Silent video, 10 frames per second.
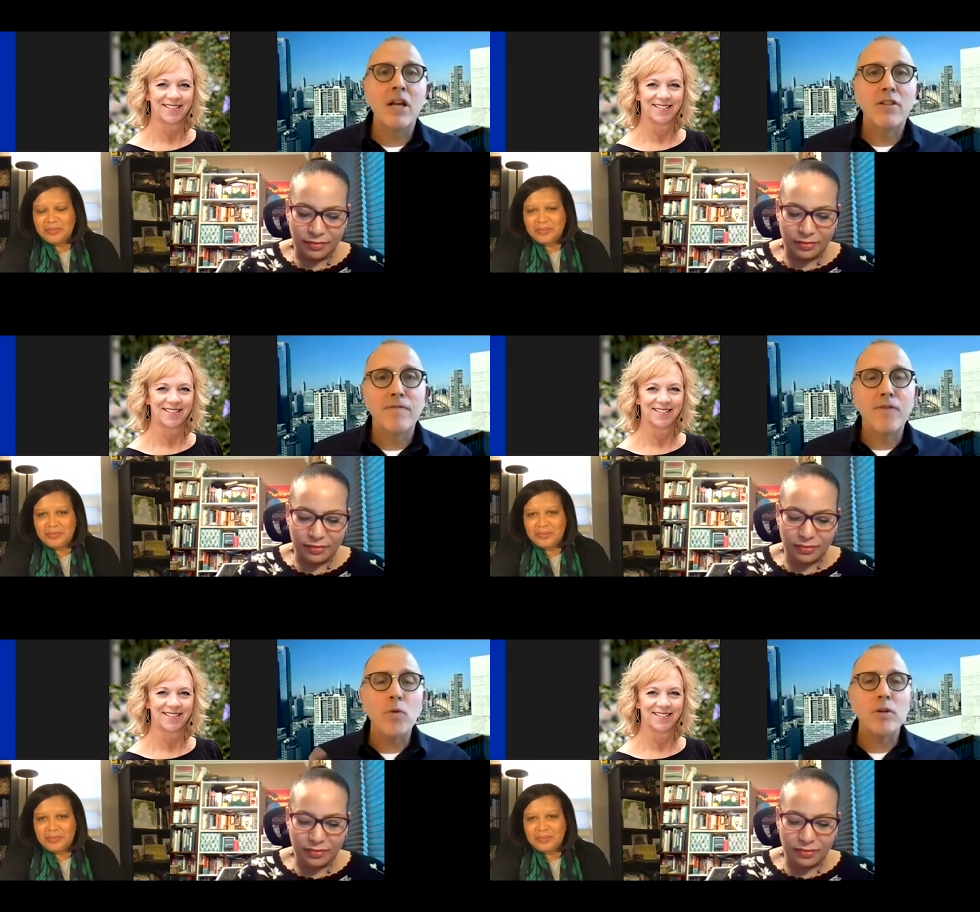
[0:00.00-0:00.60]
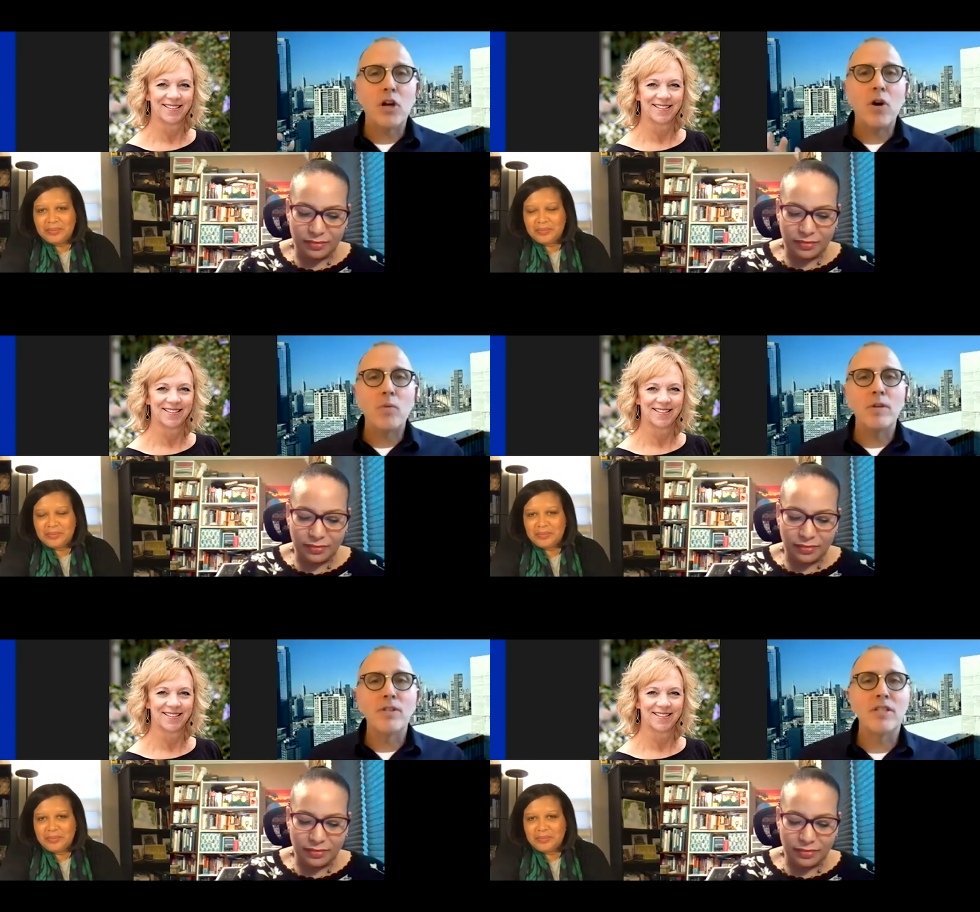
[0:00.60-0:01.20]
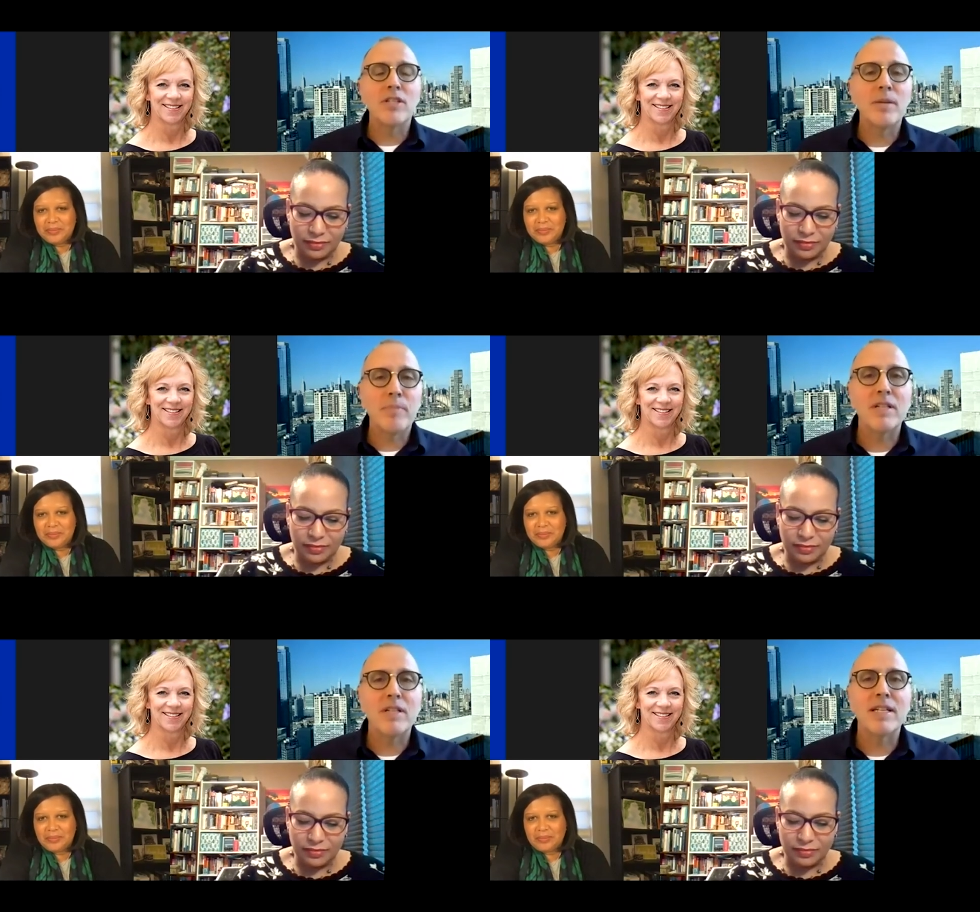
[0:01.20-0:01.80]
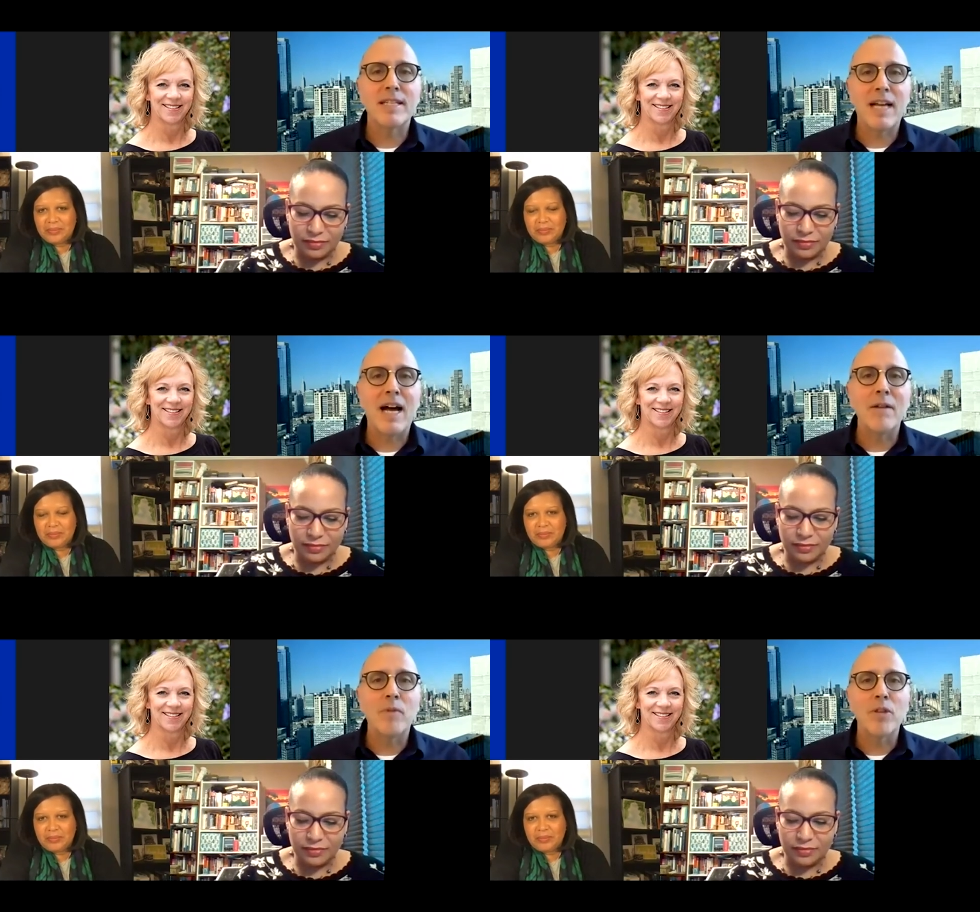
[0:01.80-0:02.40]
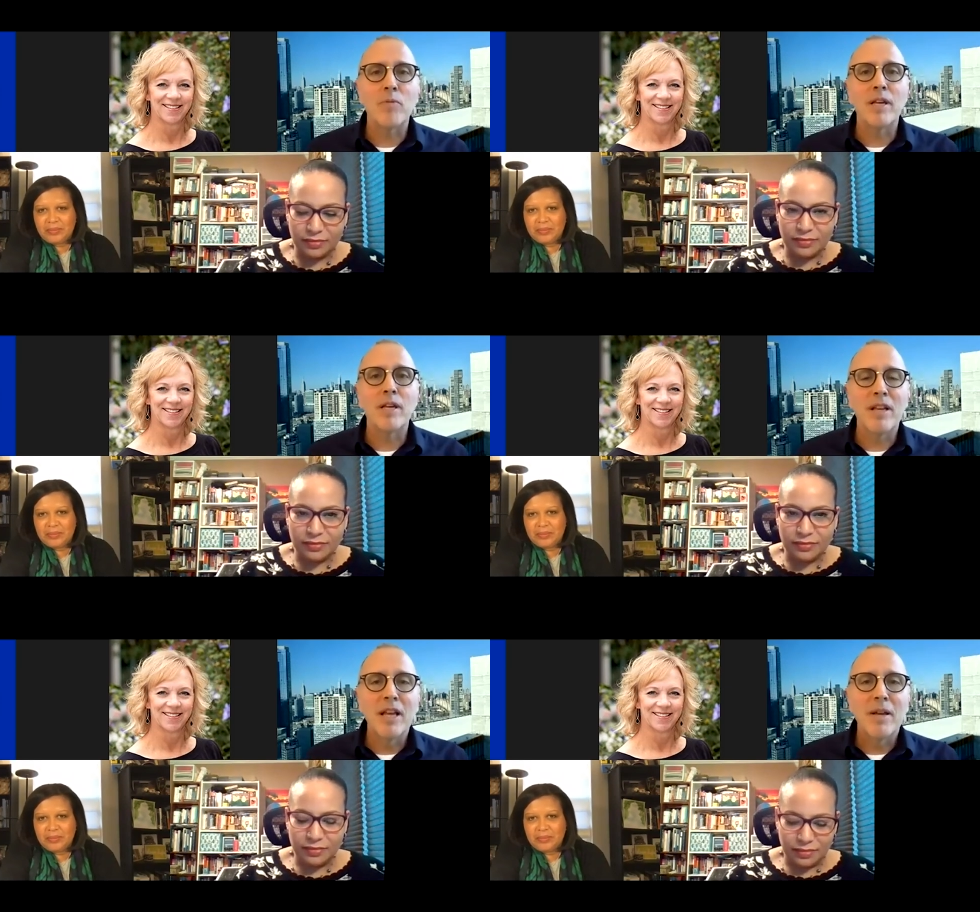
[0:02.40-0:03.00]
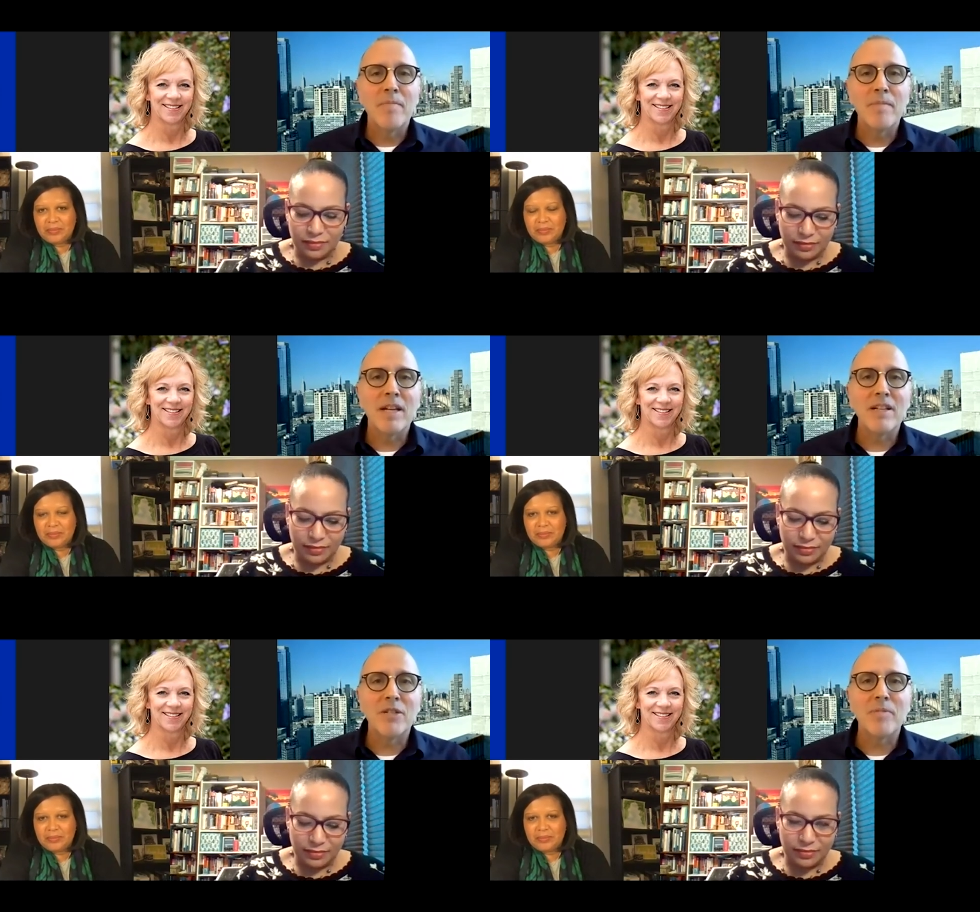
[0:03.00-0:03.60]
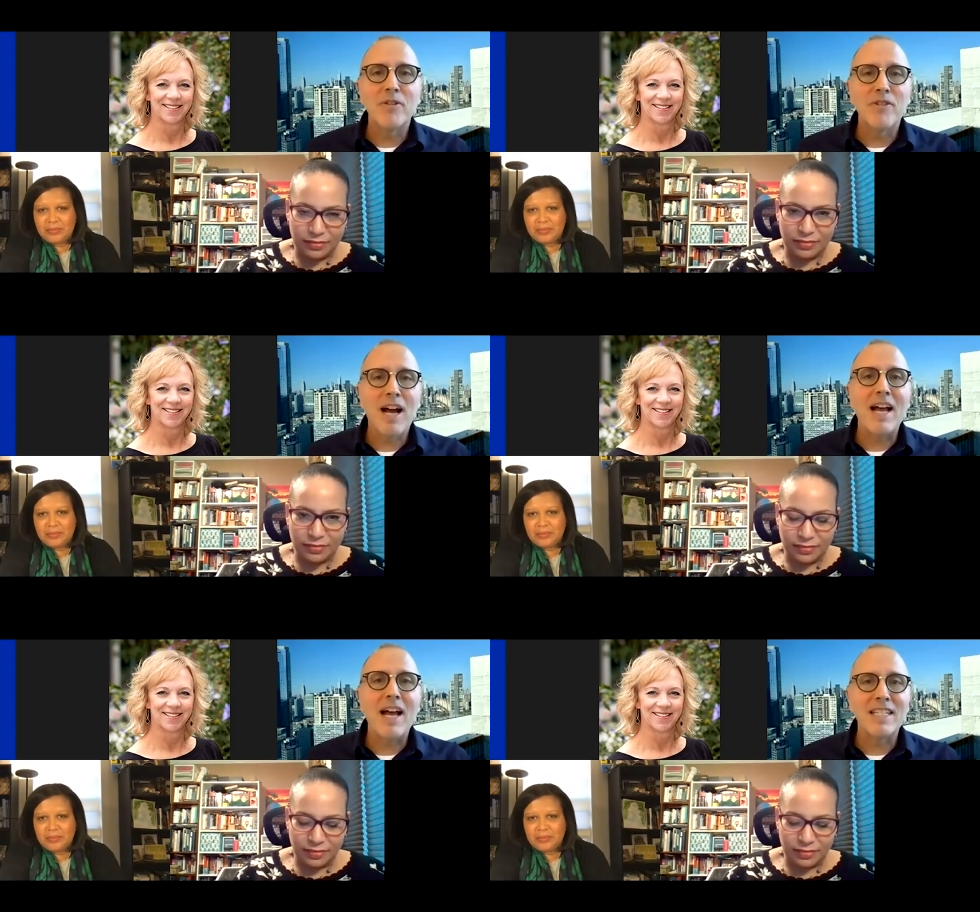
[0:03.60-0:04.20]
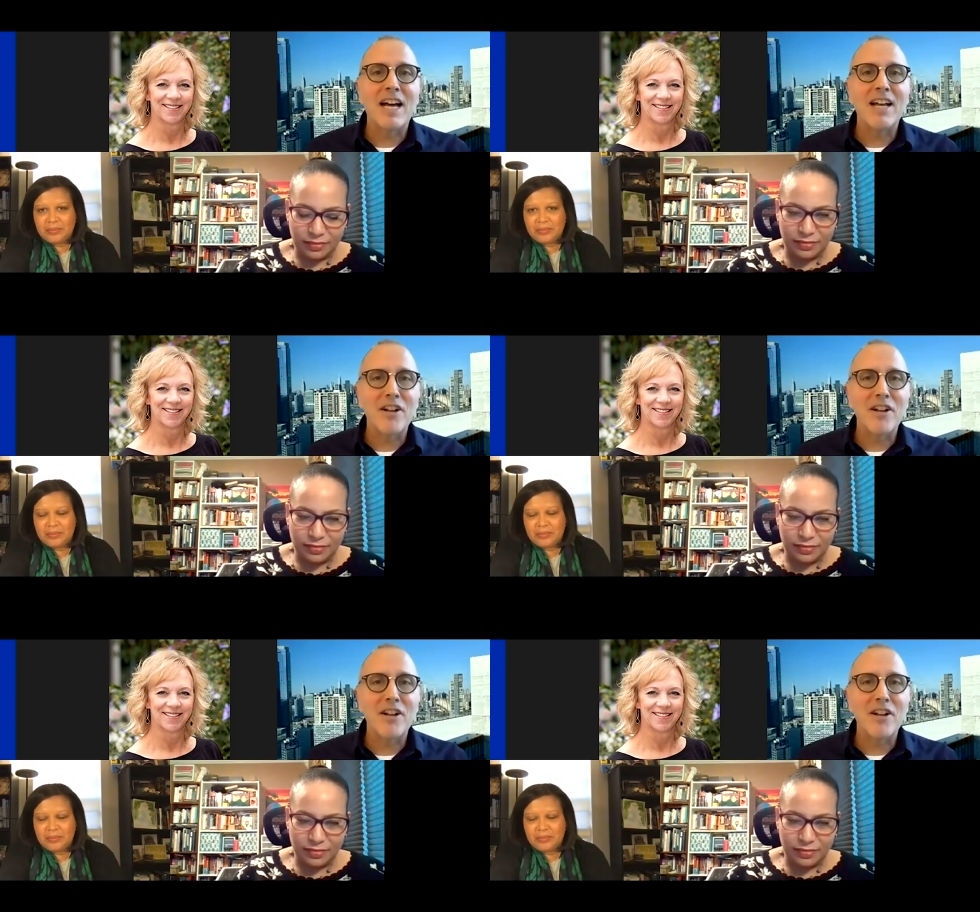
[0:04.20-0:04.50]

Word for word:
Speaker 1: the focus always typically is on whether we mean it to be or not is on